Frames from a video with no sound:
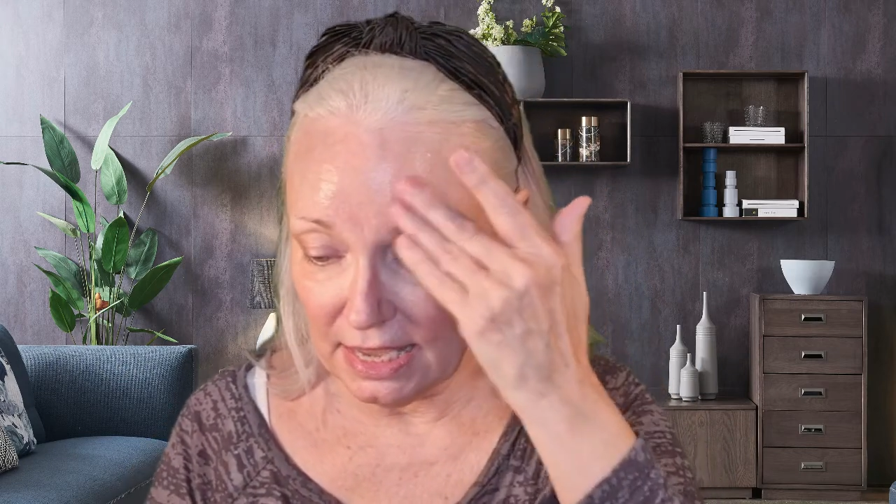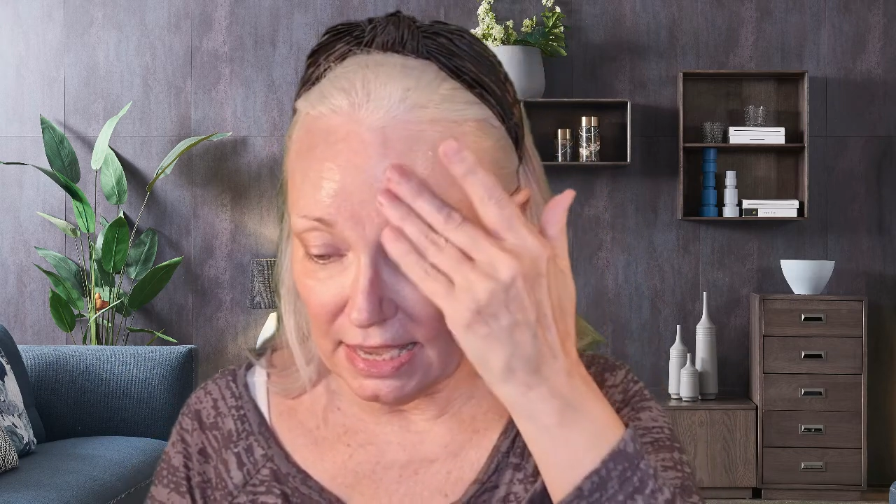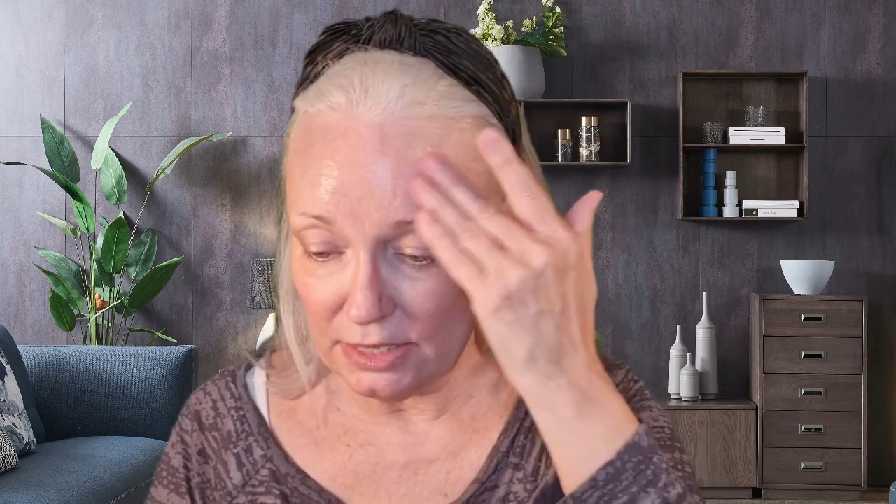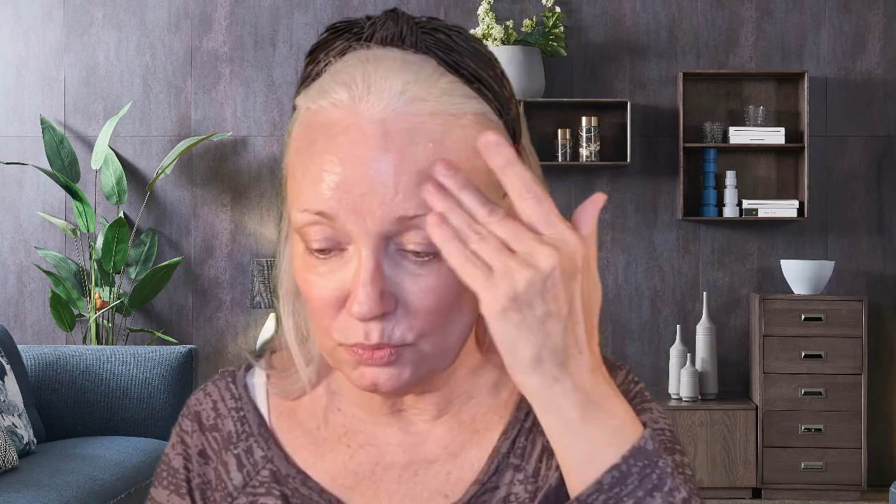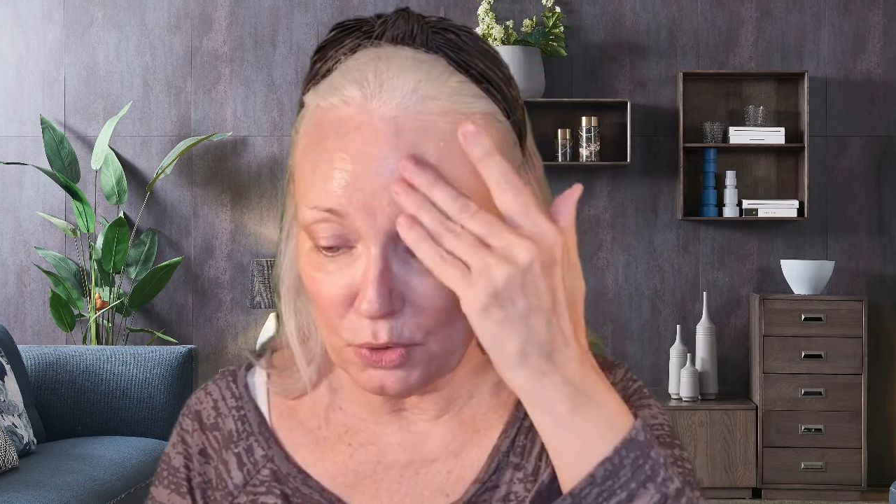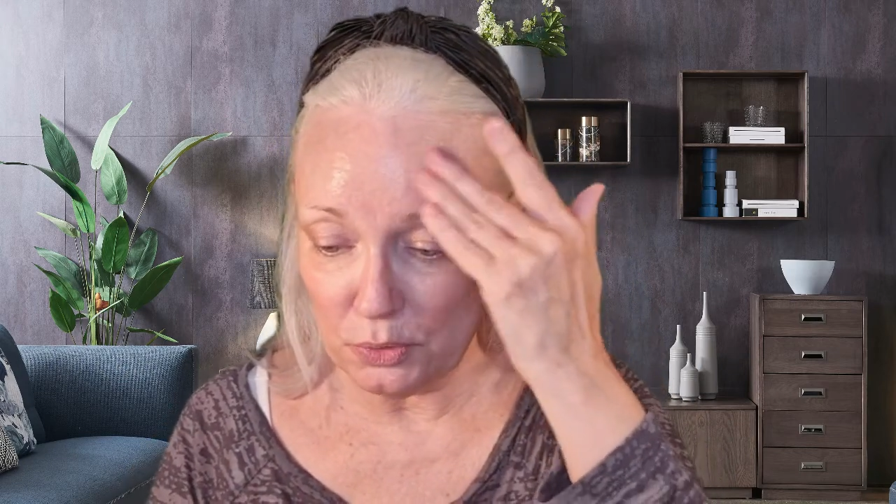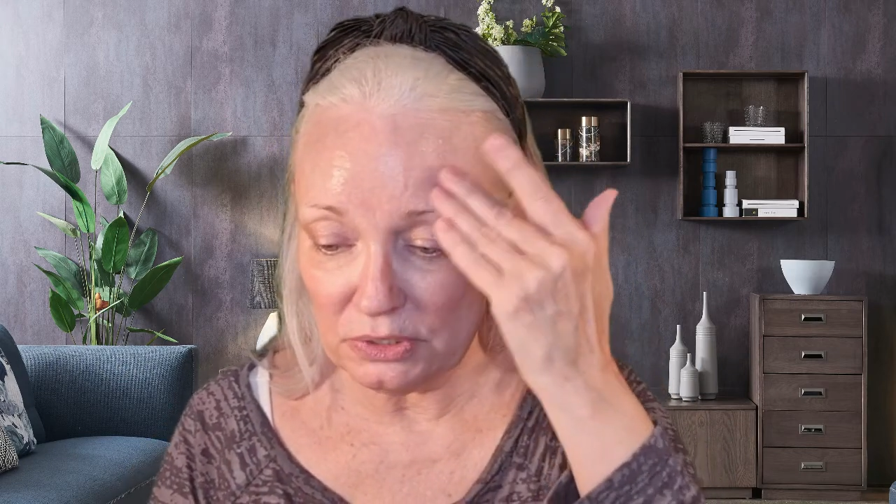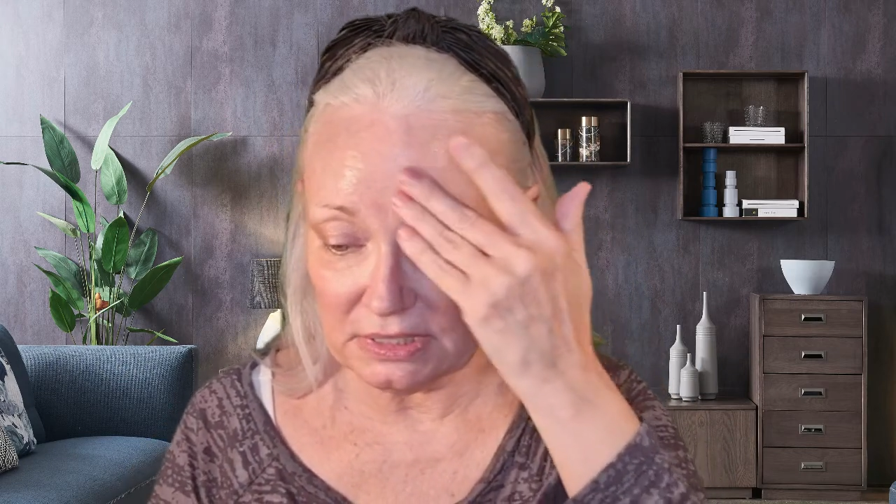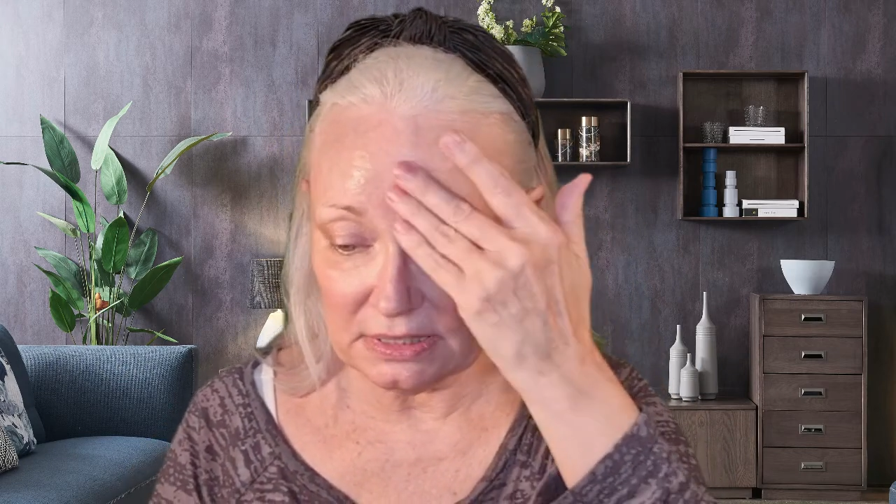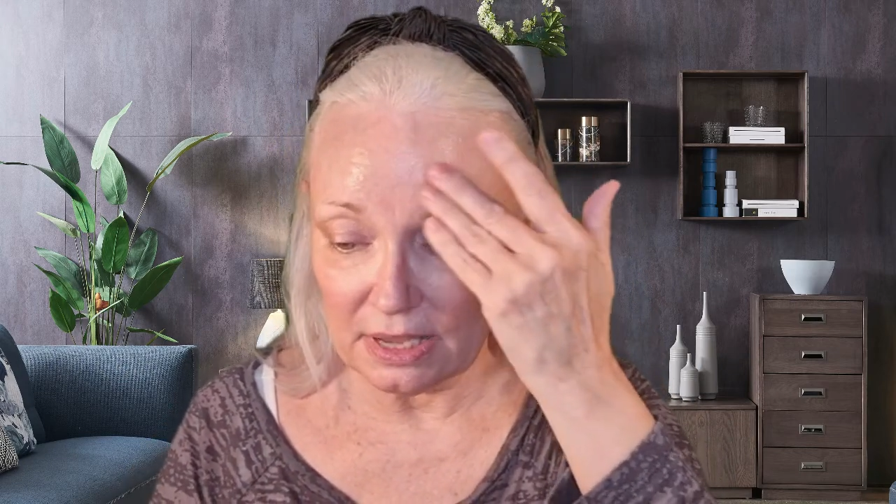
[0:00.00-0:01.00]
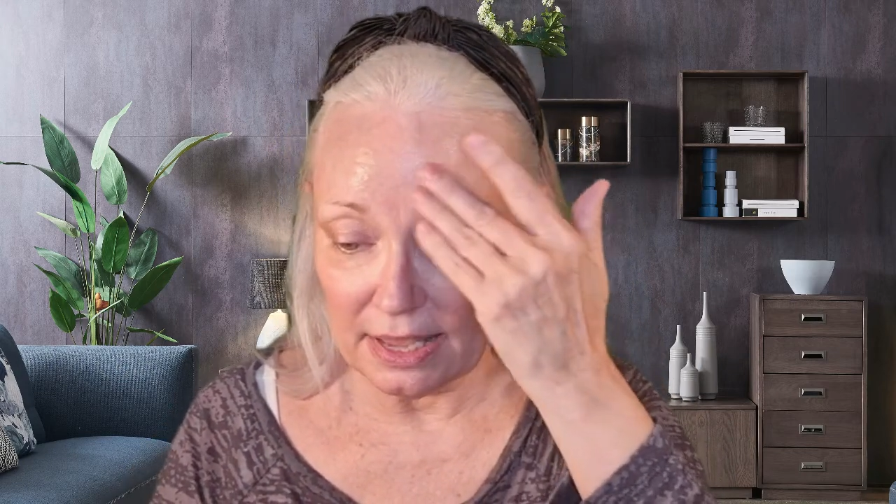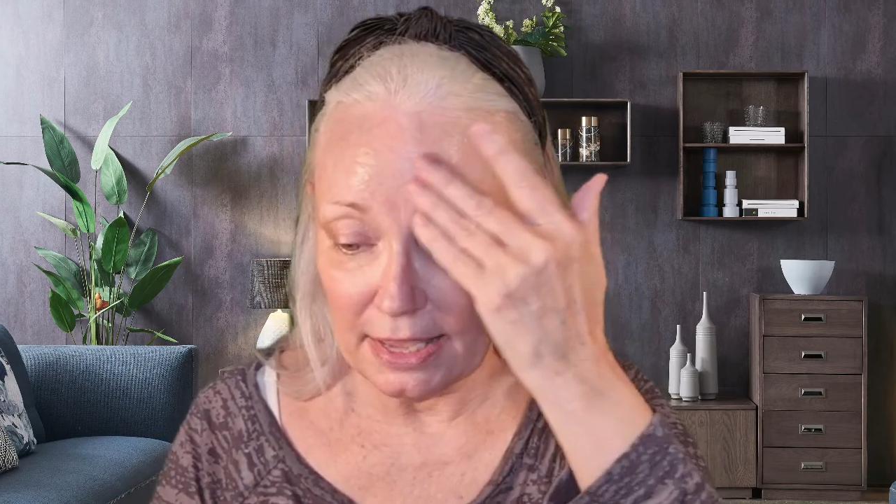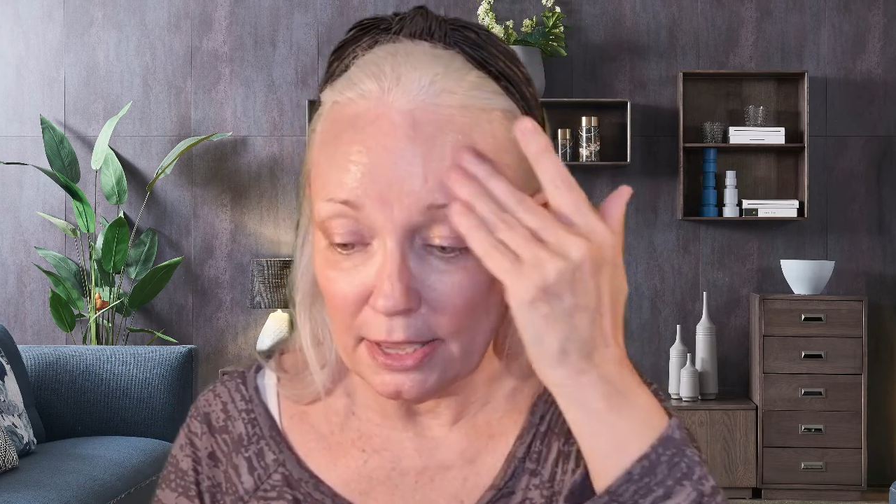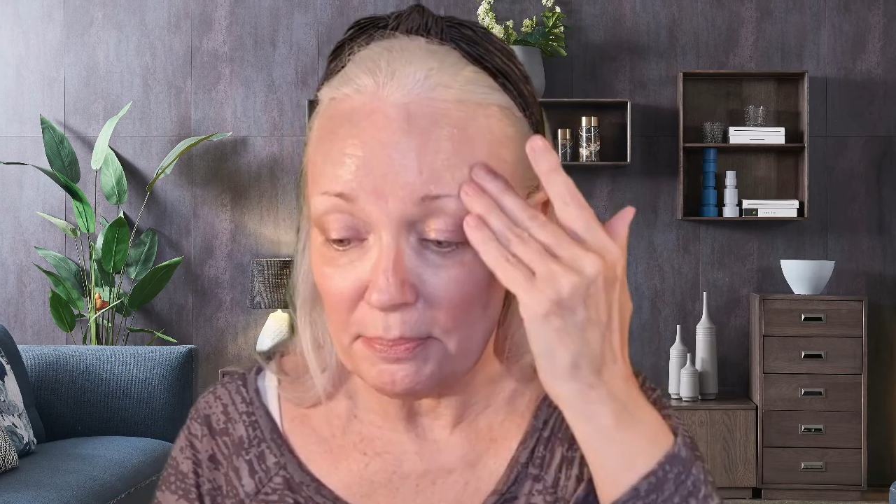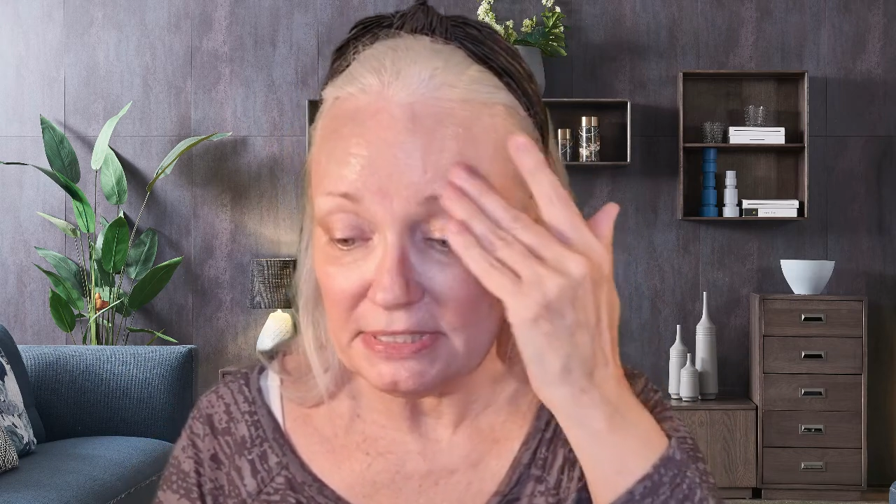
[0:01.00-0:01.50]
is rose
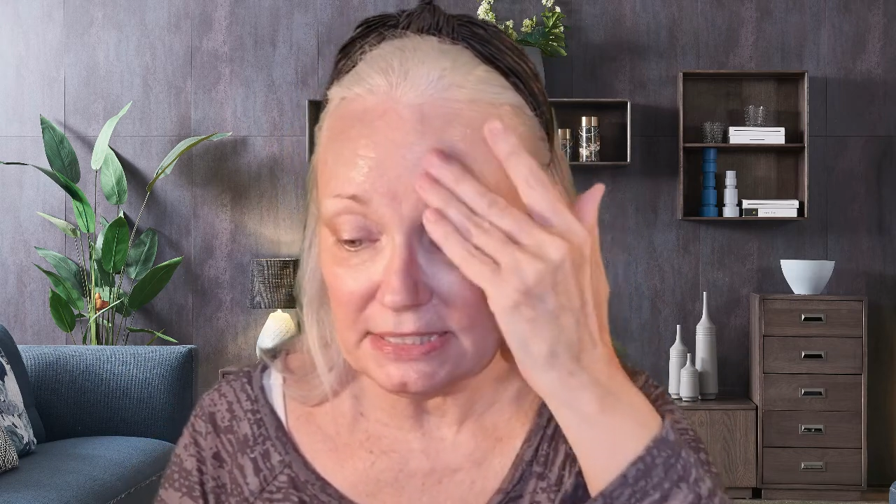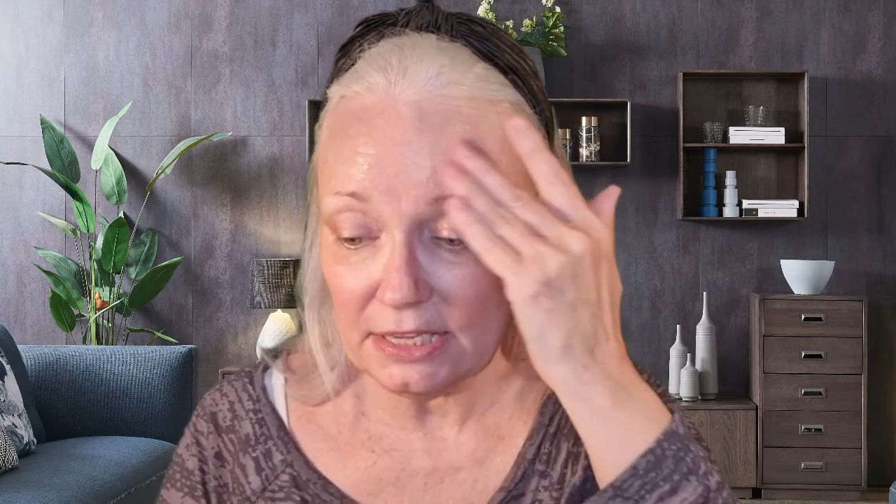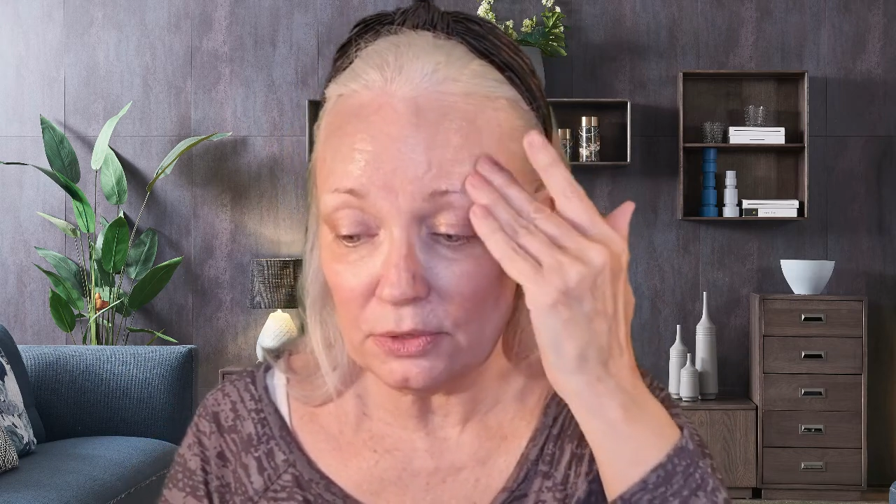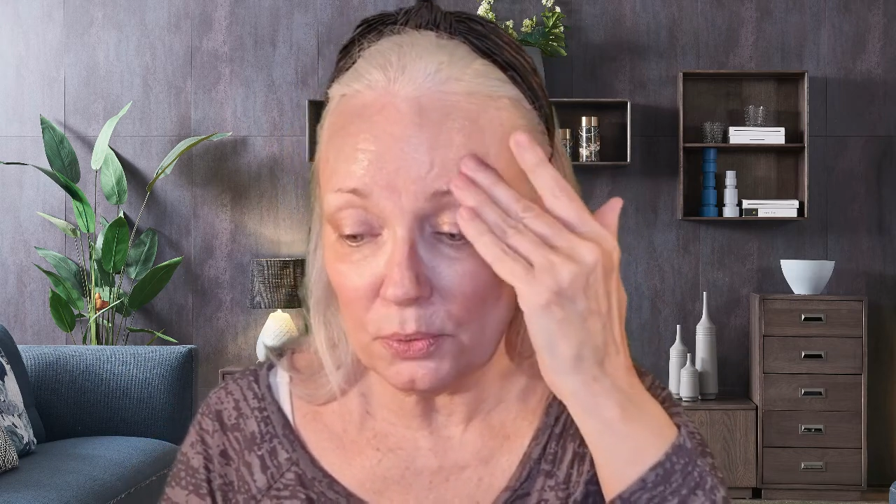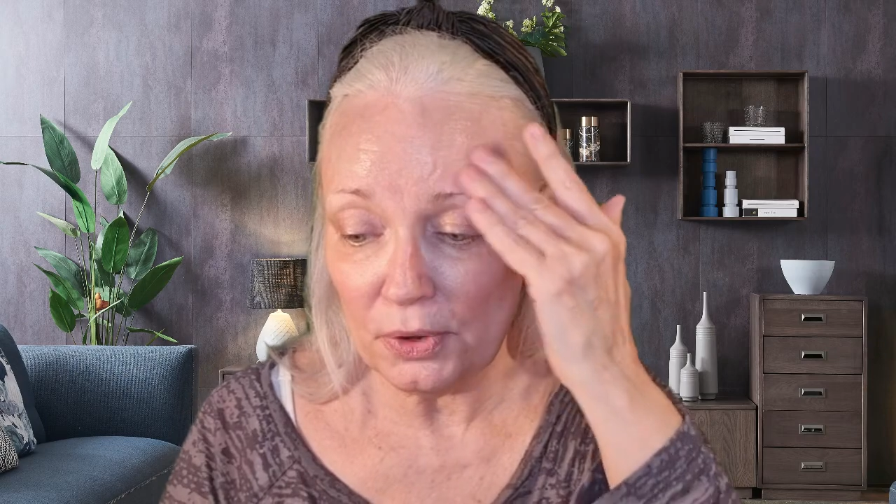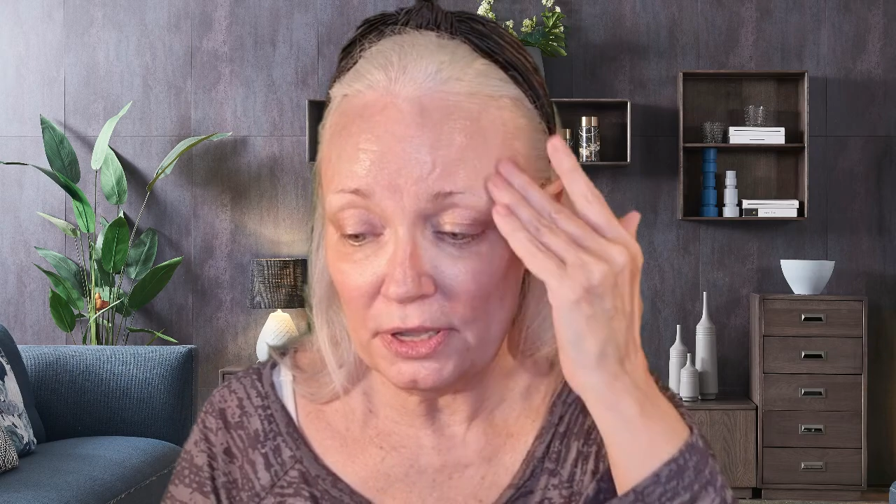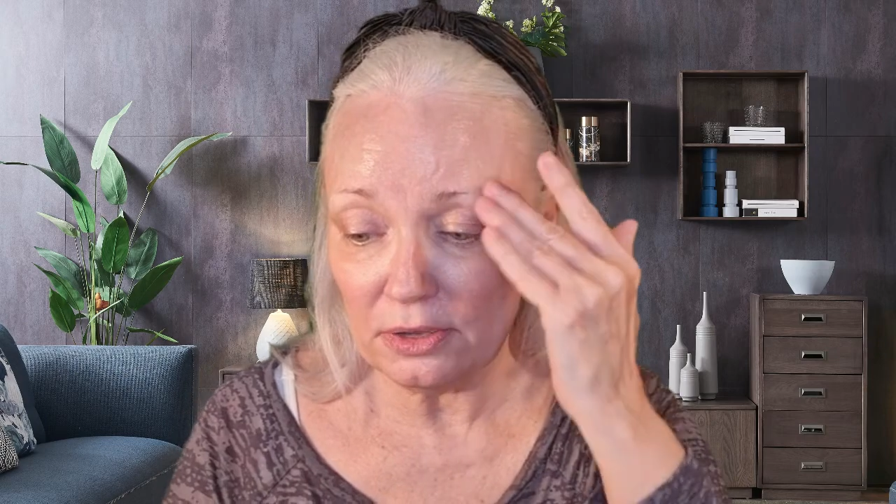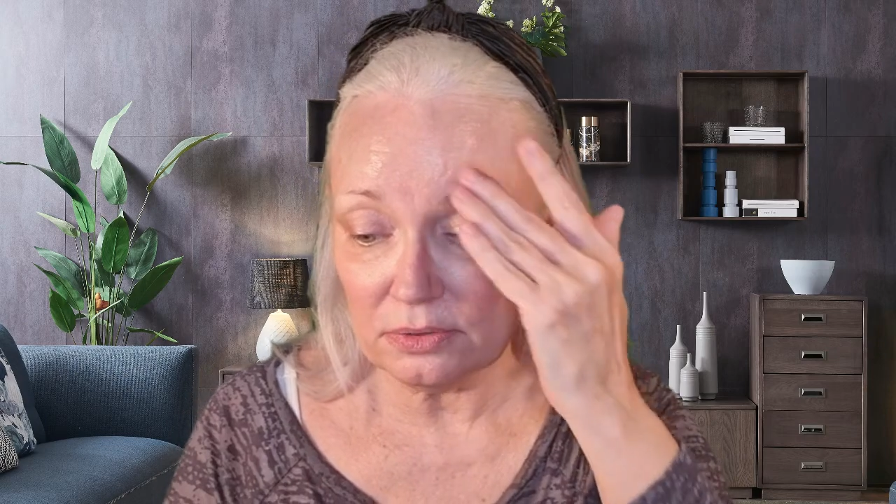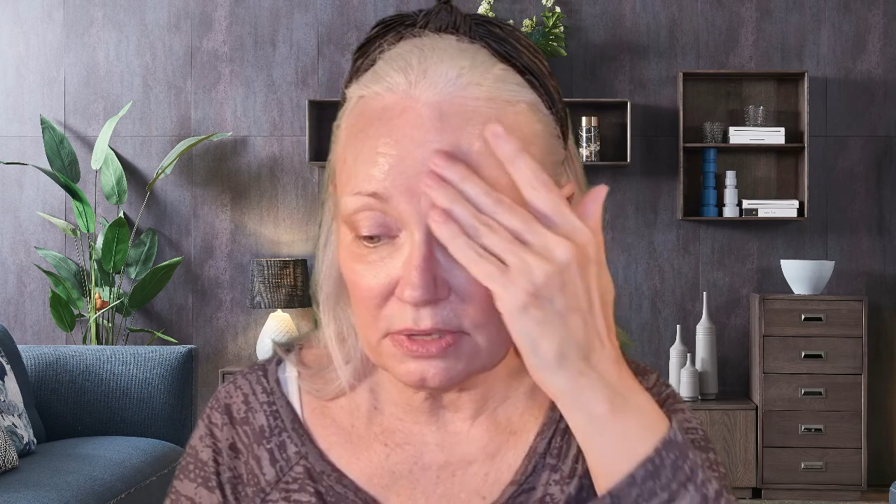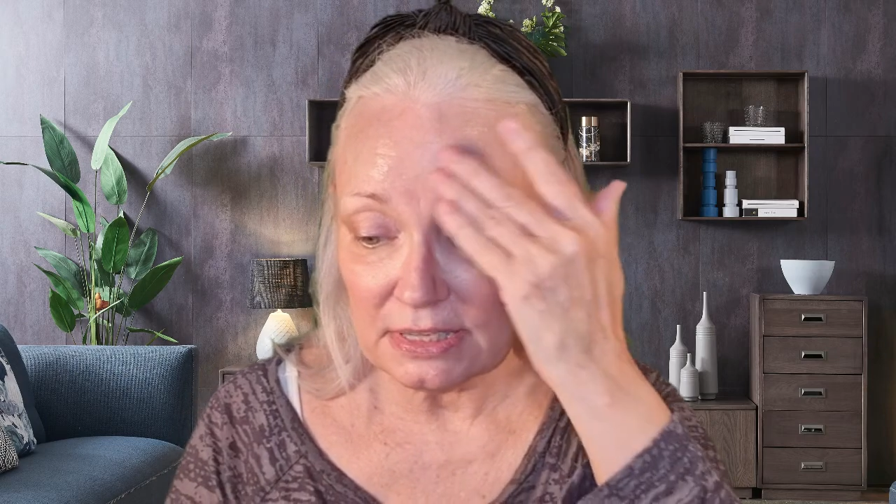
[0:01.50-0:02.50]
hip seed oil,